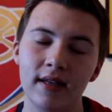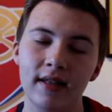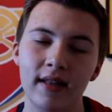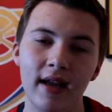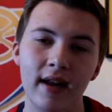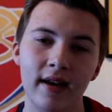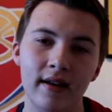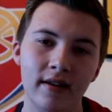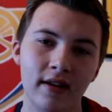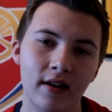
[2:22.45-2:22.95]
and
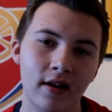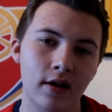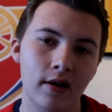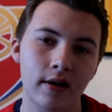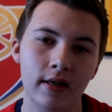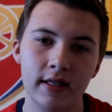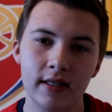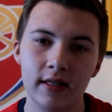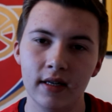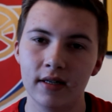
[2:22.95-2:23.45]
then, you know,
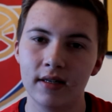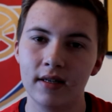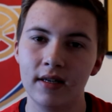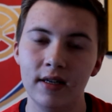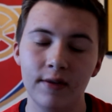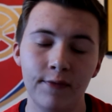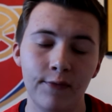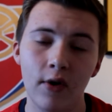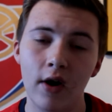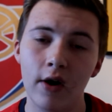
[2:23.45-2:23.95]
it's just
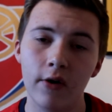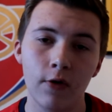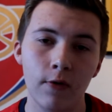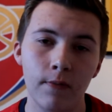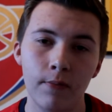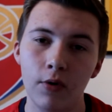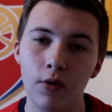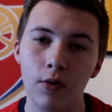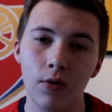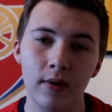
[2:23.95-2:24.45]
his final
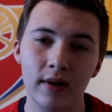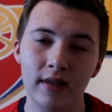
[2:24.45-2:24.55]
ball